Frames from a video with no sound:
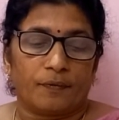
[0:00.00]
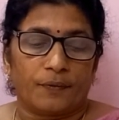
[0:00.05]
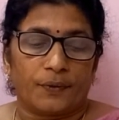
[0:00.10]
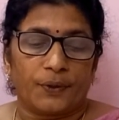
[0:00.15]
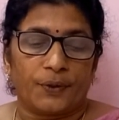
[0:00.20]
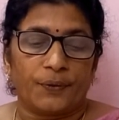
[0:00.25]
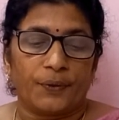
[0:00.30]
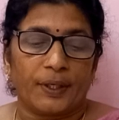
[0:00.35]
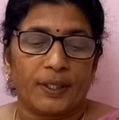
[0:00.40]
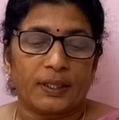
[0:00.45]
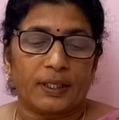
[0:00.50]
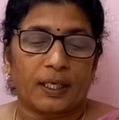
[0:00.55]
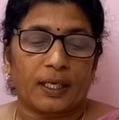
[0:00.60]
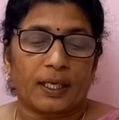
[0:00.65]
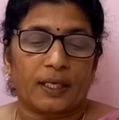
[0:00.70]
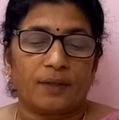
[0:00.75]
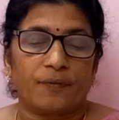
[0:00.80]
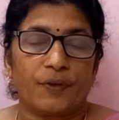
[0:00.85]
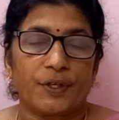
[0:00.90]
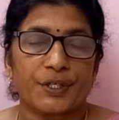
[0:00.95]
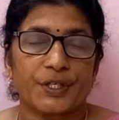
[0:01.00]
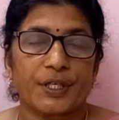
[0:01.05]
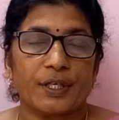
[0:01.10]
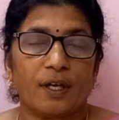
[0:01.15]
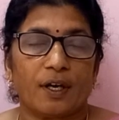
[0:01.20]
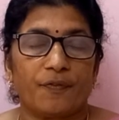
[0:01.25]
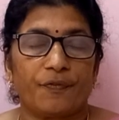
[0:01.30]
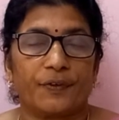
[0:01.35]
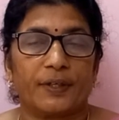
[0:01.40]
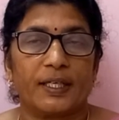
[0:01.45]
during the conversion
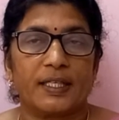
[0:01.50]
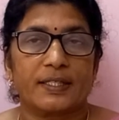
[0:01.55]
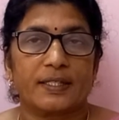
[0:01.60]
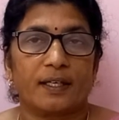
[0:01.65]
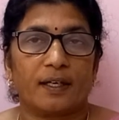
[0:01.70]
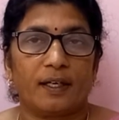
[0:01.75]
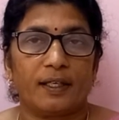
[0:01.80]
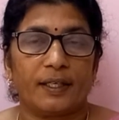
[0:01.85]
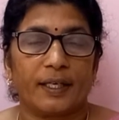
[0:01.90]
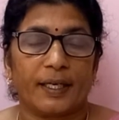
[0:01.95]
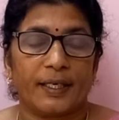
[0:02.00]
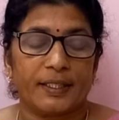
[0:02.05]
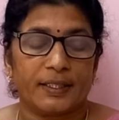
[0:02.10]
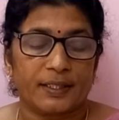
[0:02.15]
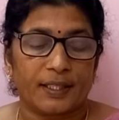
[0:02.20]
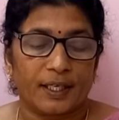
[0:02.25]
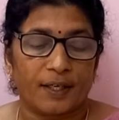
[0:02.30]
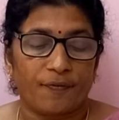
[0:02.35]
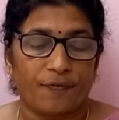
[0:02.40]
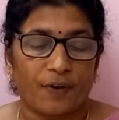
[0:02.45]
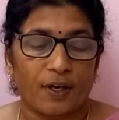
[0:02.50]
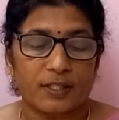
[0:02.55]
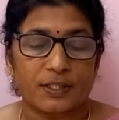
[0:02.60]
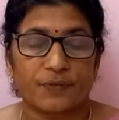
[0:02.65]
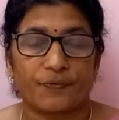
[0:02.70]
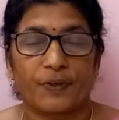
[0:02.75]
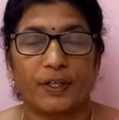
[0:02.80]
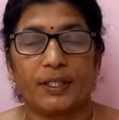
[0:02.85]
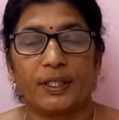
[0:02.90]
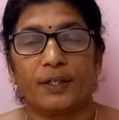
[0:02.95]
of glyceraldehyde
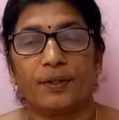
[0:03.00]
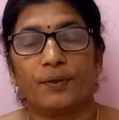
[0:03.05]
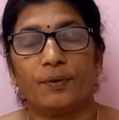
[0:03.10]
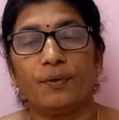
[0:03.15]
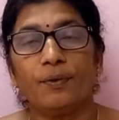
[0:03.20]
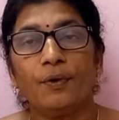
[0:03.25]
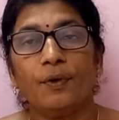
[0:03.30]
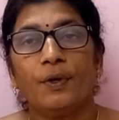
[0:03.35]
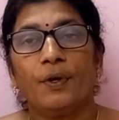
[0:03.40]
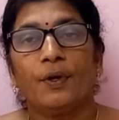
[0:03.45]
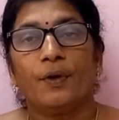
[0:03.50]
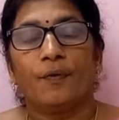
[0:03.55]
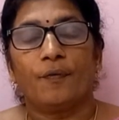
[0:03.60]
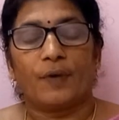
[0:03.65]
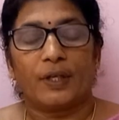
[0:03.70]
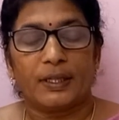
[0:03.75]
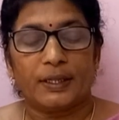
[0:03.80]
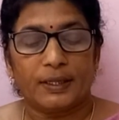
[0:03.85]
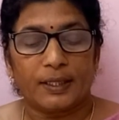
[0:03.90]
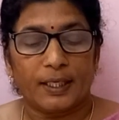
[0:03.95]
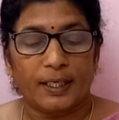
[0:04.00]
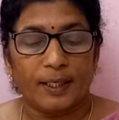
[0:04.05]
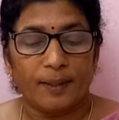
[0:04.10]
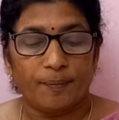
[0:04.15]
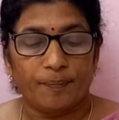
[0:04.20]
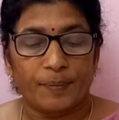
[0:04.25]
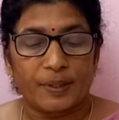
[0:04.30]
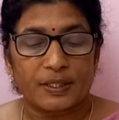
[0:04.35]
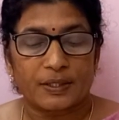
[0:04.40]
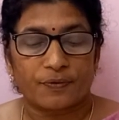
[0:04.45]
3-phosphate into
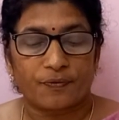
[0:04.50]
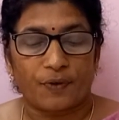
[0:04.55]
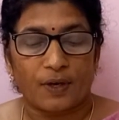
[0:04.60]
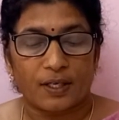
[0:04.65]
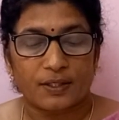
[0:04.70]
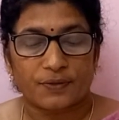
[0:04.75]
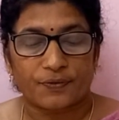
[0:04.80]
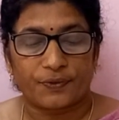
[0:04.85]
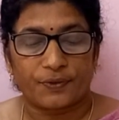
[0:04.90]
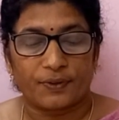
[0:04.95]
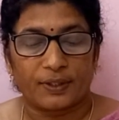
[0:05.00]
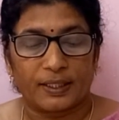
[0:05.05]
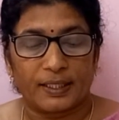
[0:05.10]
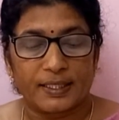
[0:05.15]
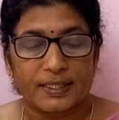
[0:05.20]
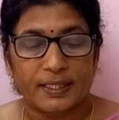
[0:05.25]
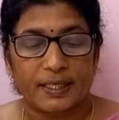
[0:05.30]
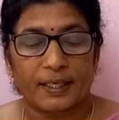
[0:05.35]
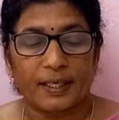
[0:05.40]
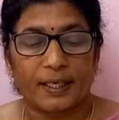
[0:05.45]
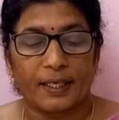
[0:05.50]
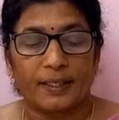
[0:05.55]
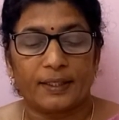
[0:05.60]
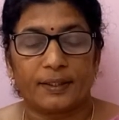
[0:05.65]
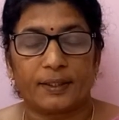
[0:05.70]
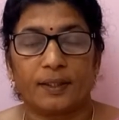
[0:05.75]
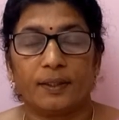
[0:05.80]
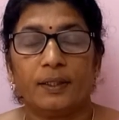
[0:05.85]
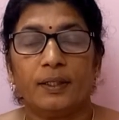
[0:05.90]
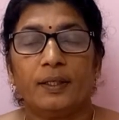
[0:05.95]

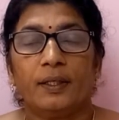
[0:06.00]
1,3-bisphosphoglycerate,